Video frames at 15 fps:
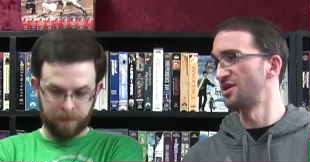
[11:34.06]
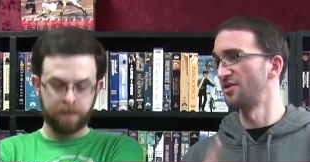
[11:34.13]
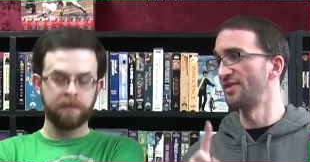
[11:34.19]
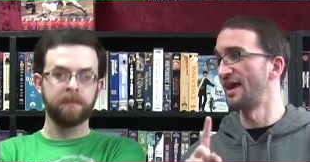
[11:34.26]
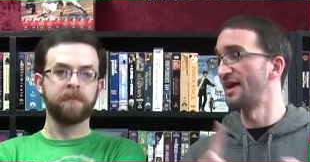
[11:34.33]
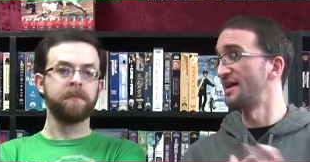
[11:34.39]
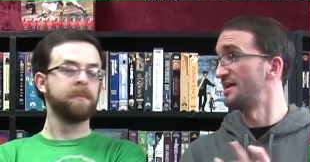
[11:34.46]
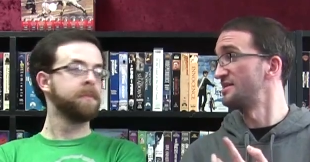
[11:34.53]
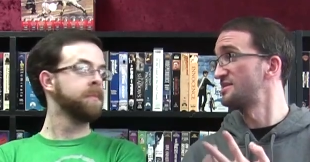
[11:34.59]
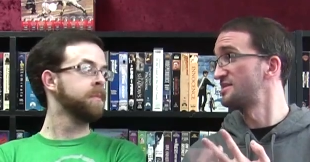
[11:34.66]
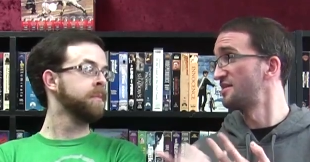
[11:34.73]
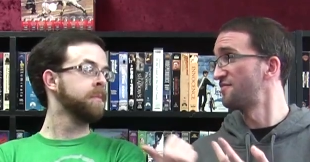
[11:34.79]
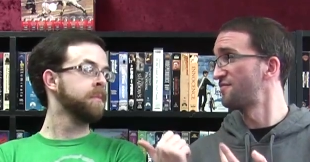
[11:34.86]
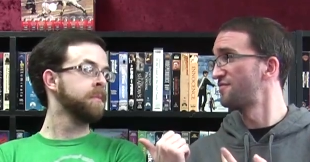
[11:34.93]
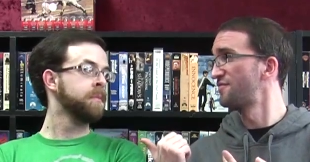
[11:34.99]
Speaker 1: year. They had it at
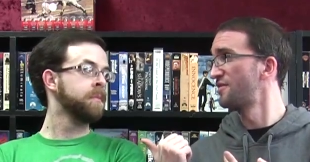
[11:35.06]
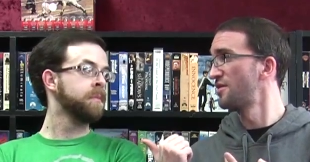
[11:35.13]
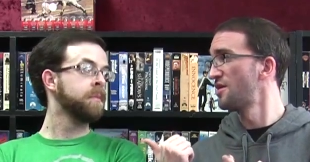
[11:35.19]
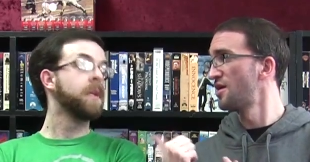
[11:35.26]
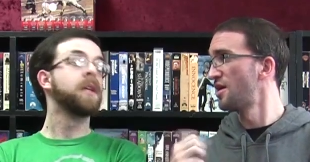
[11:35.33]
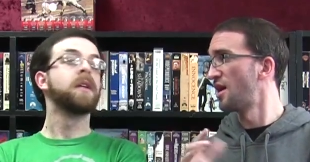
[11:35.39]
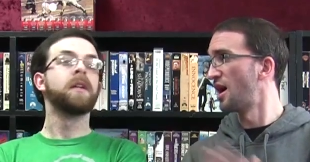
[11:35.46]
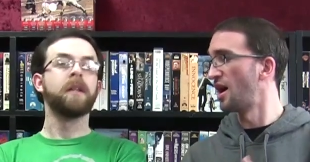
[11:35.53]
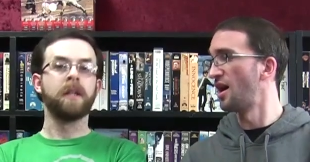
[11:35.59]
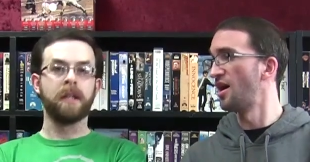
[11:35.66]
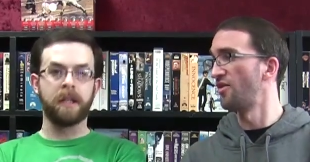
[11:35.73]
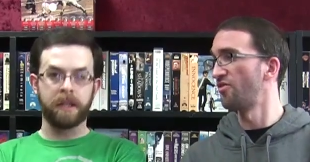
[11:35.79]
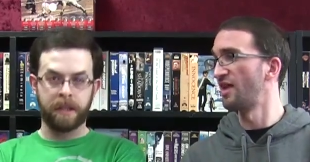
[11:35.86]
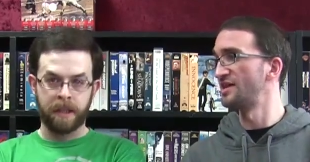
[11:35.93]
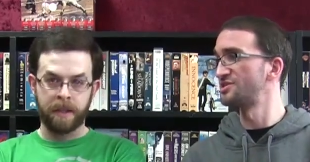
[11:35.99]
SIF
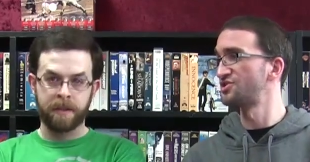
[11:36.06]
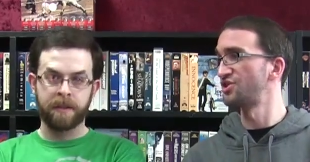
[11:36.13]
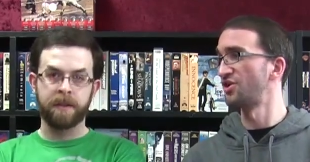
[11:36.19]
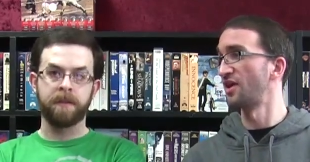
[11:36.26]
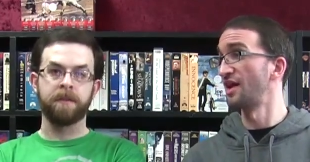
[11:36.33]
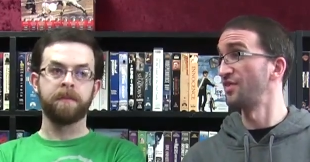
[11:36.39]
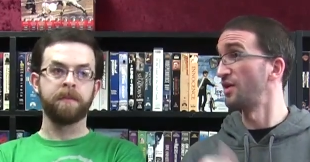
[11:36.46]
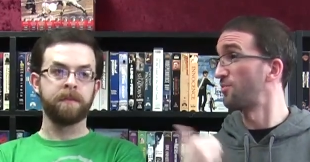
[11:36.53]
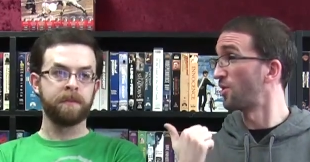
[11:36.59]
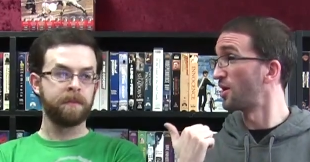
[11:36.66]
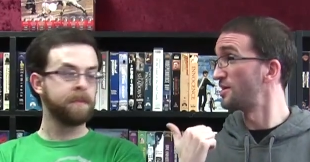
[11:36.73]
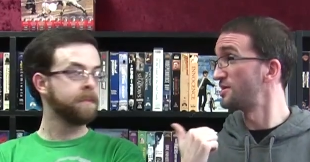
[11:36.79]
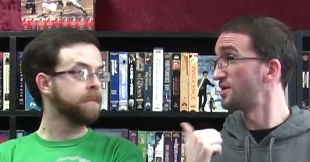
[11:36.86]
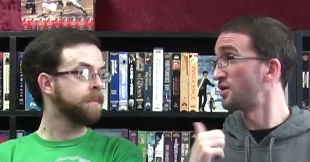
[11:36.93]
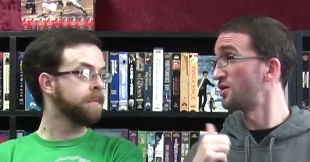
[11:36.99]
last year, and they
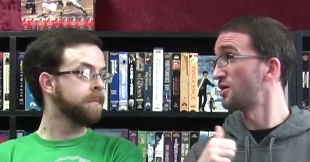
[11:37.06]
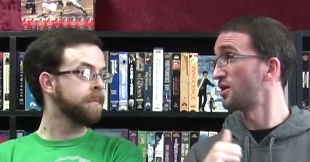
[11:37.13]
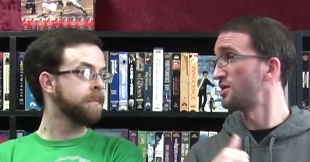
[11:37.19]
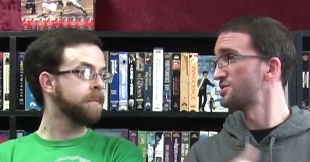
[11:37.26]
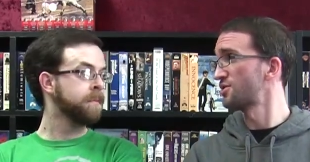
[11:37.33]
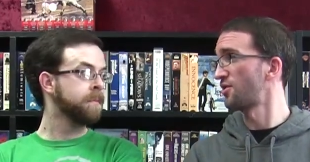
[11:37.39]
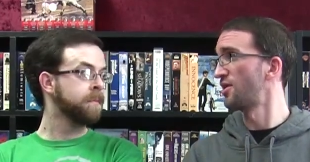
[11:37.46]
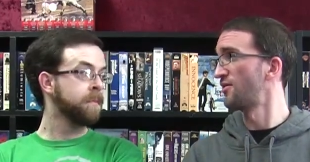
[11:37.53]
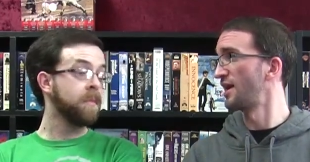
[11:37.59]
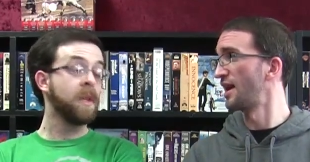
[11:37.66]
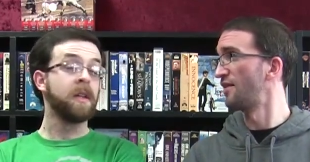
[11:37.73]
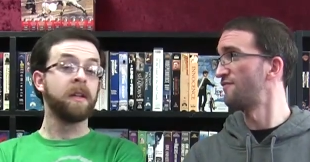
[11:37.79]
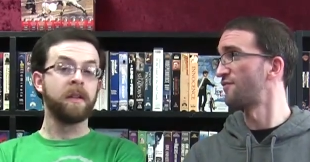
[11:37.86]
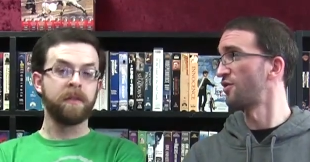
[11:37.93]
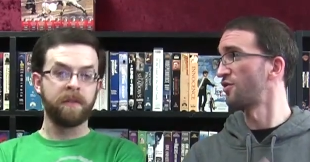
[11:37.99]
brought Don
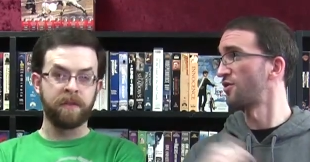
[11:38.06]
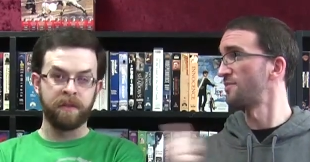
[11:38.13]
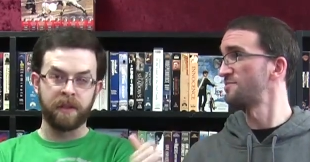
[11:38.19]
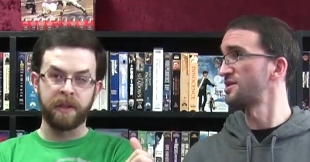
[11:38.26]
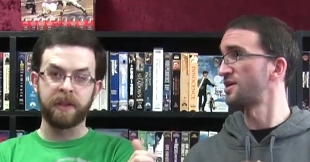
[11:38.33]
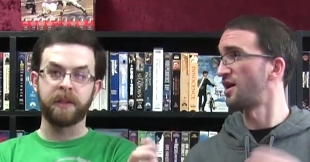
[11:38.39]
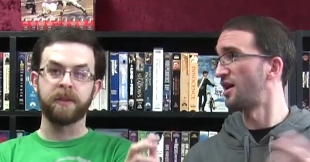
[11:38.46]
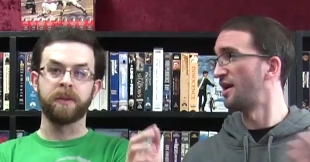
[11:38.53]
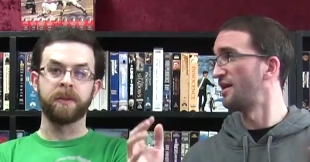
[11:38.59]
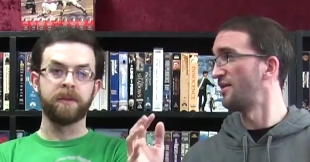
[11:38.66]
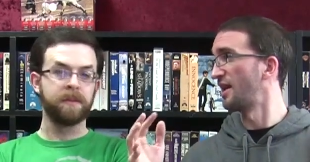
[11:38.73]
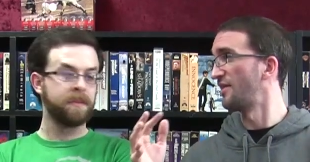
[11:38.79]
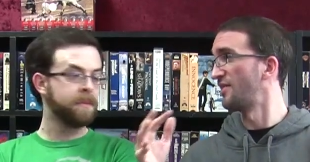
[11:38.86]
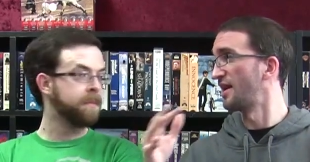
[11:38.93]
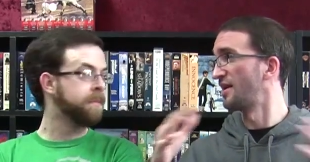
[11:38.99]
Coscarelli out for
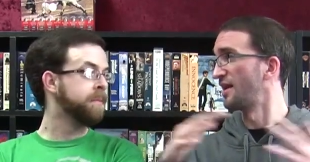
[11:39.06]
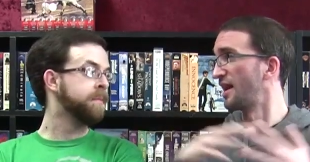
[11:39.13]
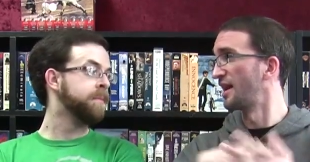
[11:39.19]
Crypticon, and then